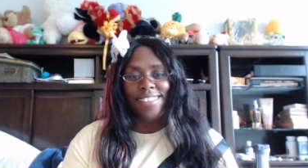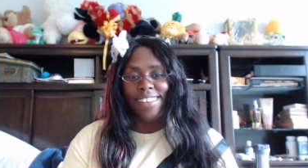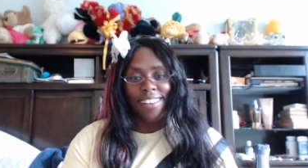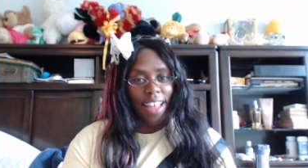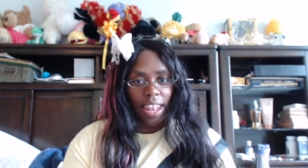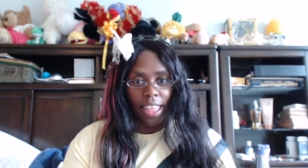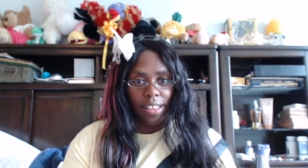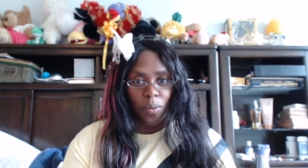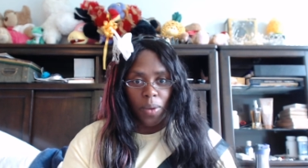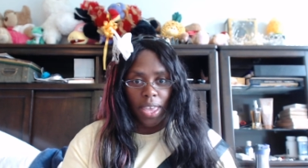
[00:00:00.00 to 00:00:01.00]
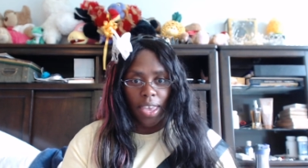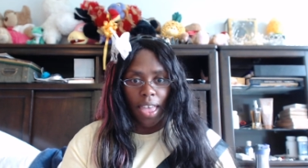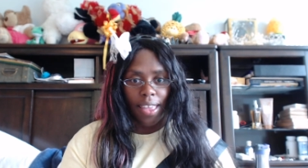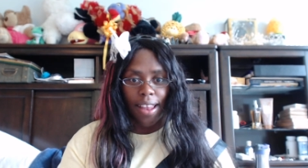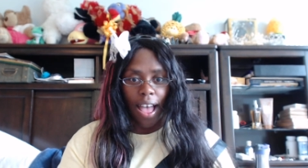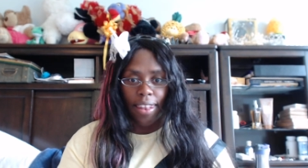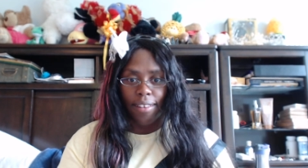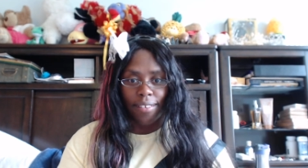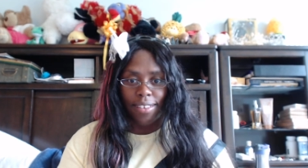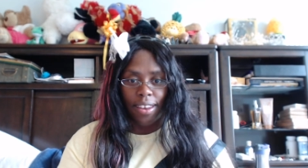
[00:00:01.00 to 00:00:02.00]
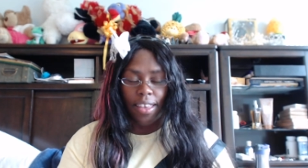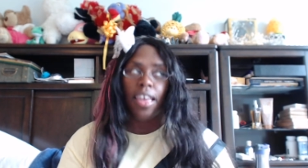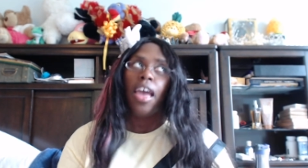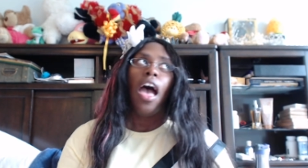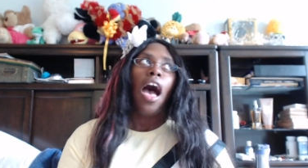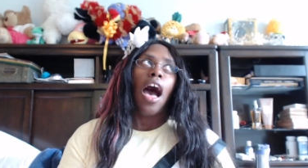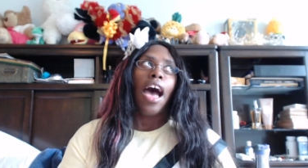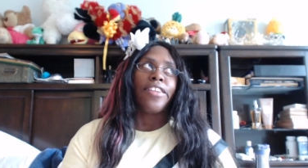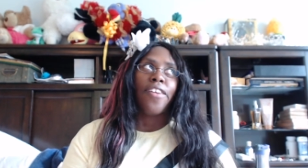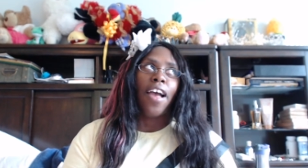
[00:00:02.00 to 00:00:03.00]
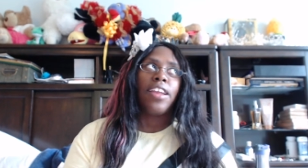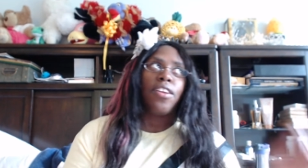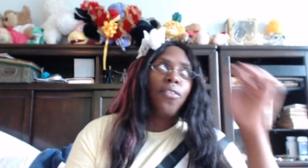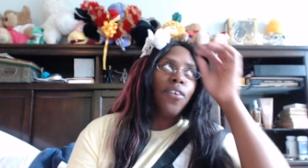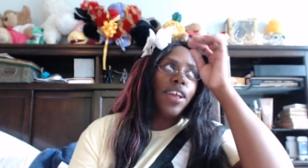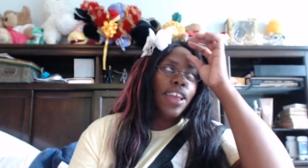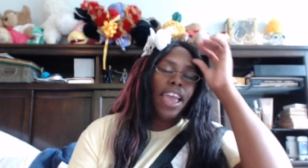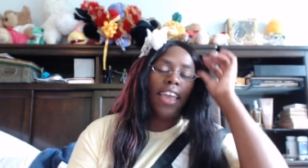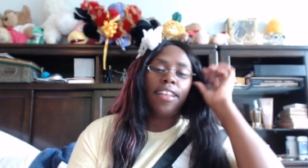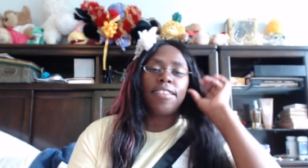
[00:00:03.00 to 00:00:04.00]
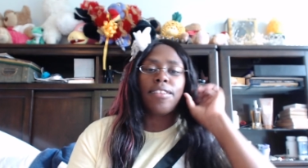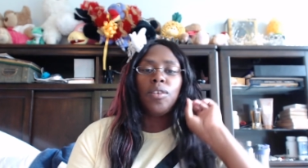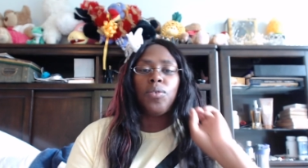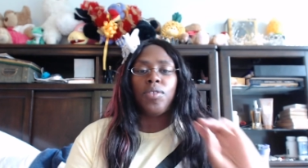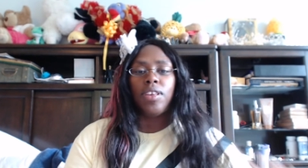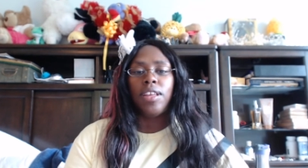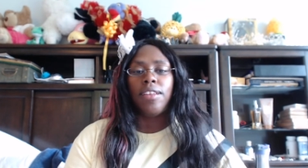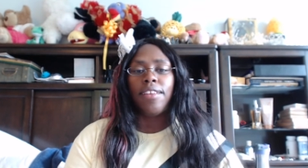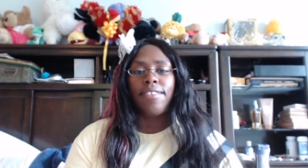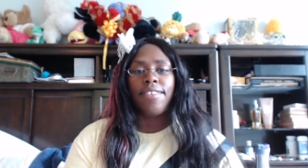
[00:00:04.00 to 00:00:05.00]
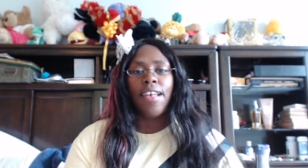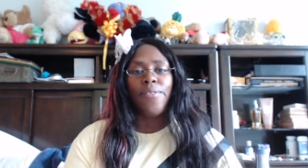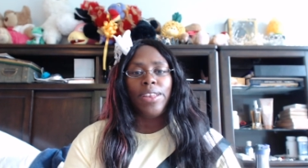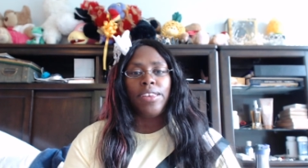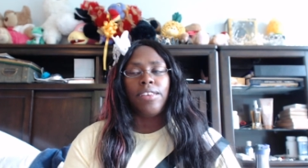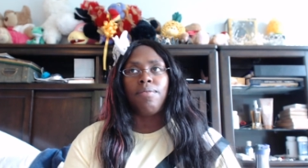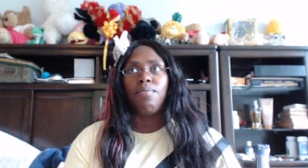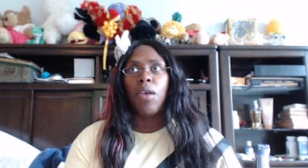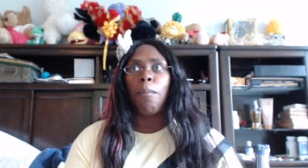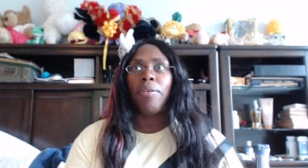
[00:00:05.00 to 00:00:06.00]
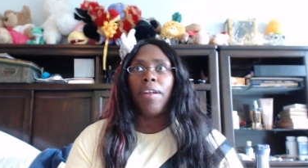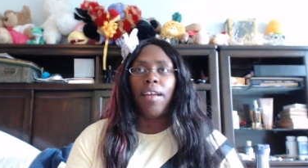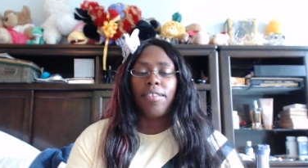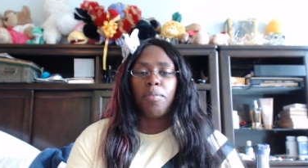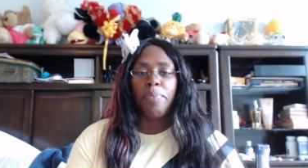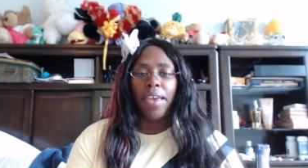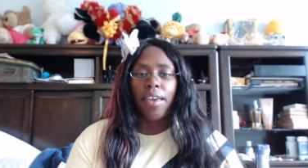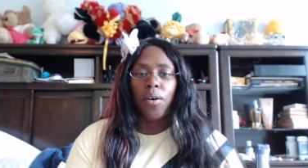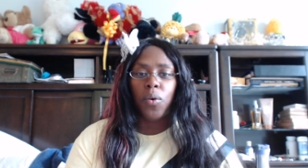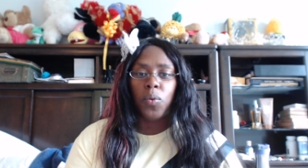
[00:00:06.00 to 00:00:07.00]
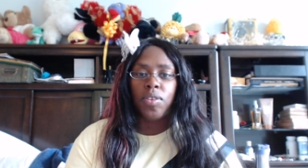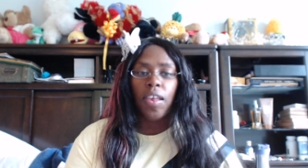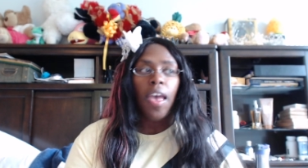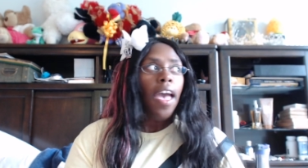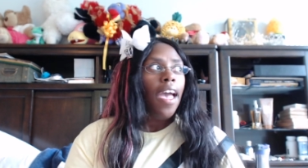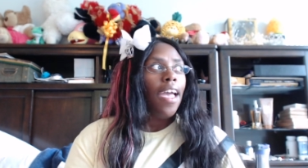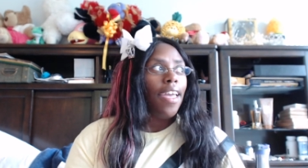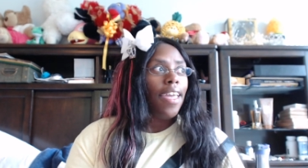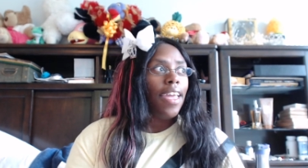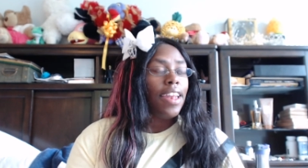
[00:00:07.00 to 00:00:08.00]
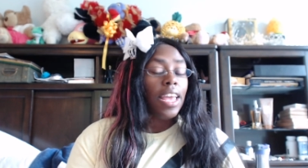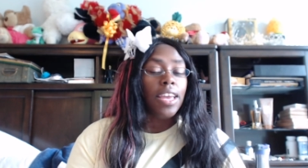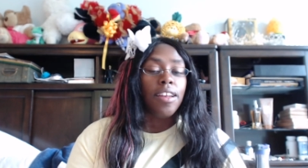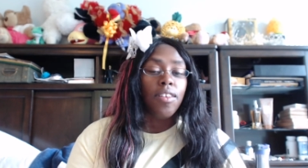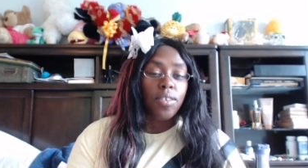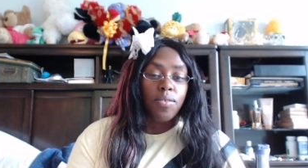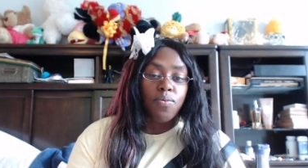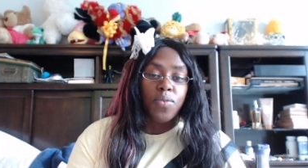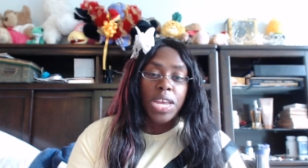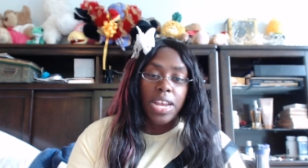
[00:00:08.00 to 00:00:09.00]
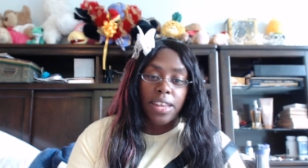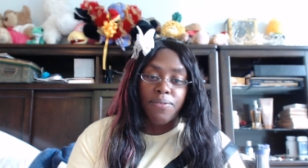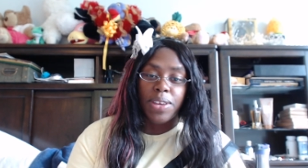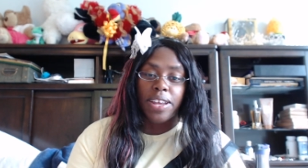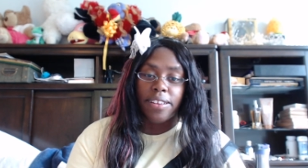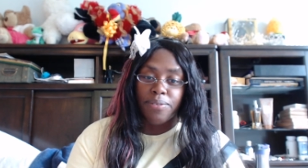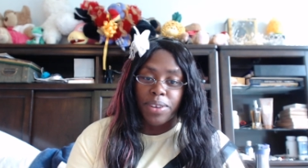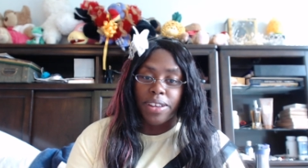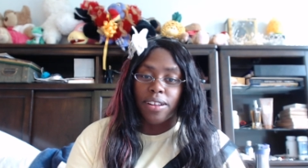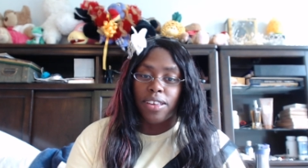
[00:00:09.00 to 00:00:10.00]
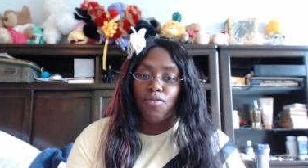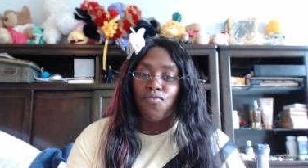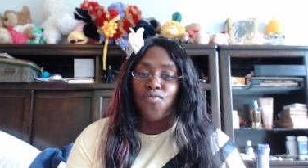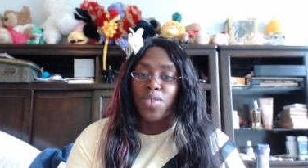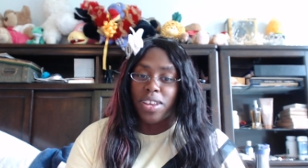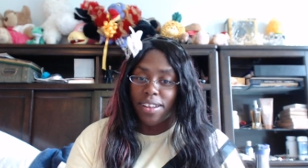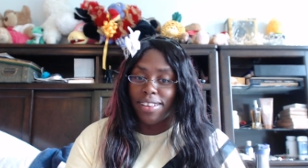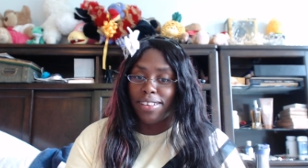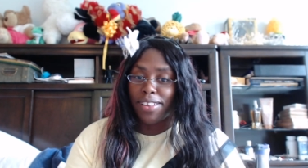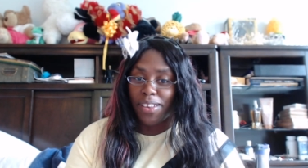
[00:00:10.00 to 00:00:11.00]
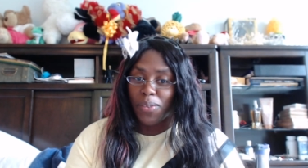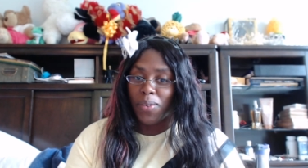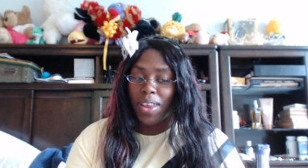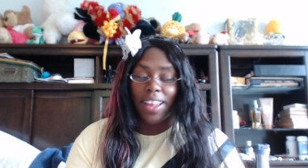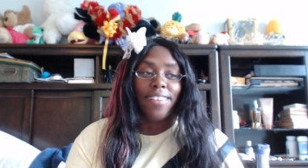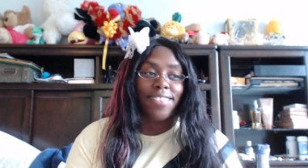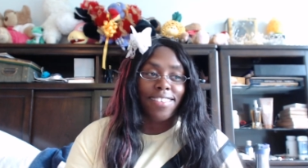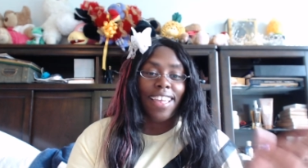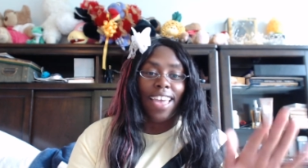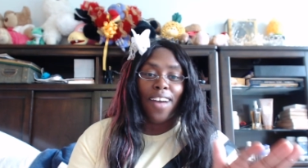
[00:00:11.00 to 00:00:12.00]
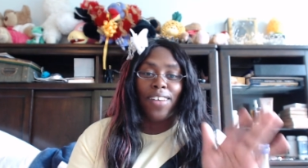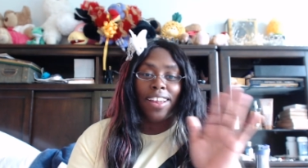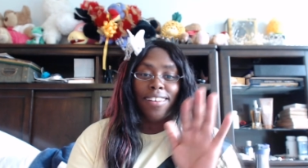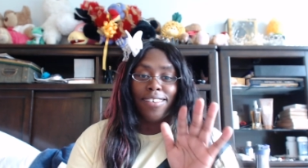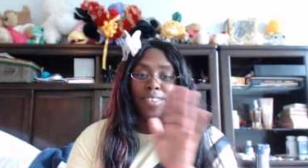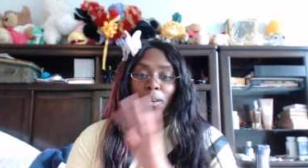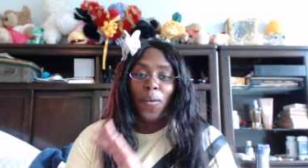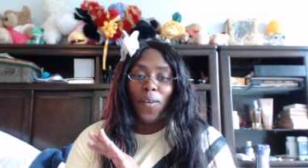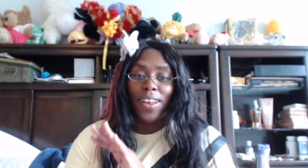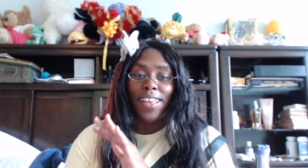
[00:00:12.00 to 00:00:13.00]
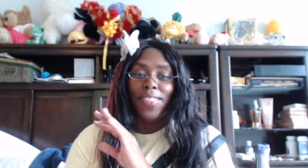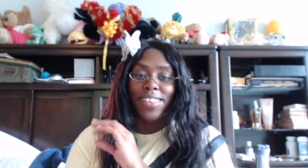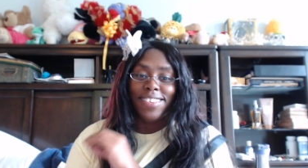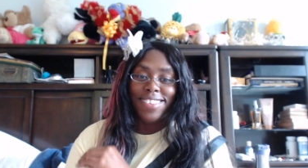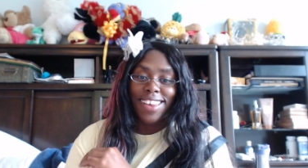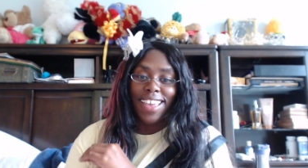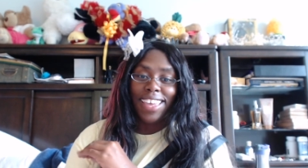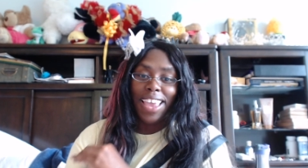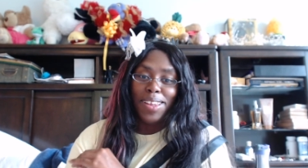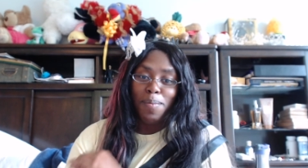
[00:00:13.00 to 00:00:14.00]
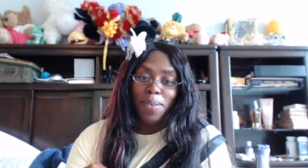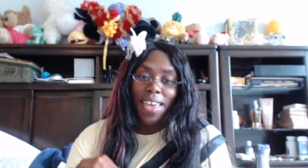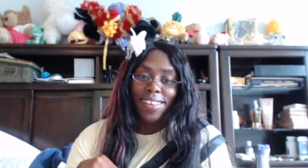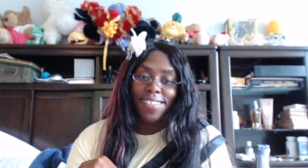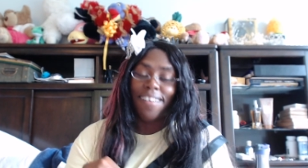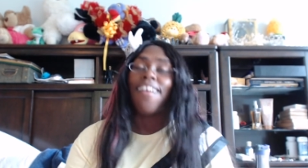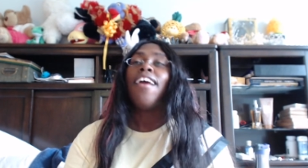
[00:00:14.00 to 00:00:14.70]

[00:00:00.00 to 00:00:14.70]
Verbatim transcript: did not like the way it, I looked in it. I tried it on, hence losing 70 plus pounds and it looks really really really really cute. It looks like how it looked on the chick in the picture.